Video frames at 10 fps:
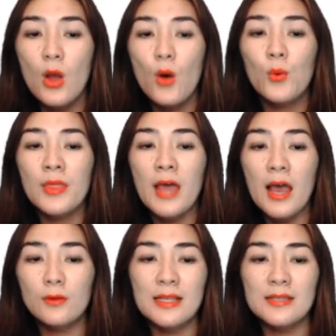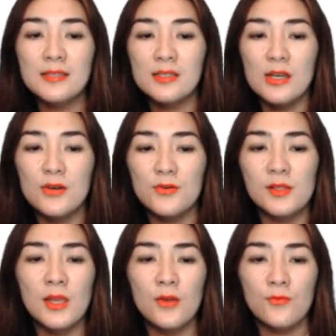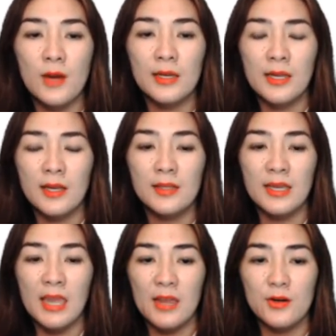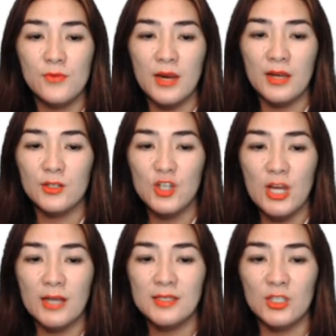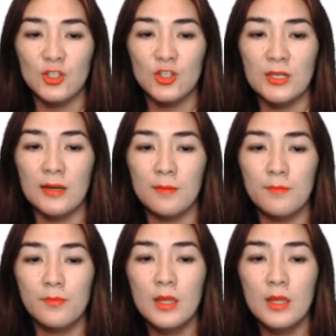without necessarily running the GatorGrader checks each time.